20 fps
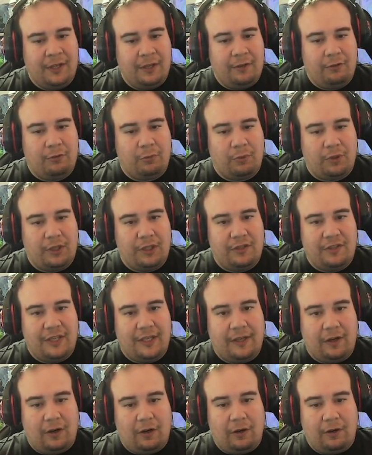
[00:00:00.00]
So we're going to
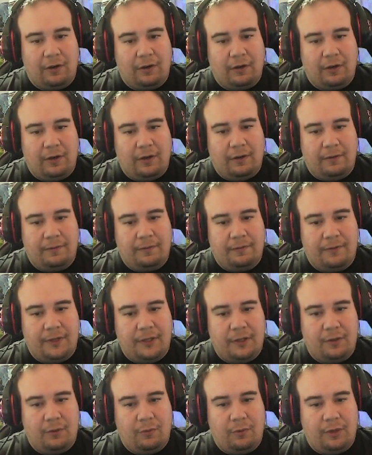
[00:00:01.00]
take our
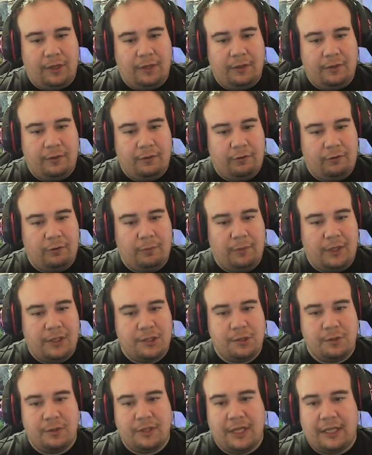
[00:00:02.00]
video 1, so make
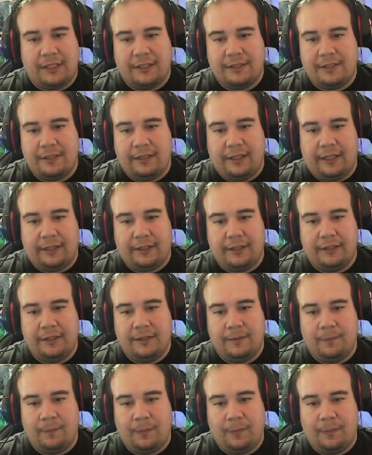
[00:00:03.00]
sure that is selected.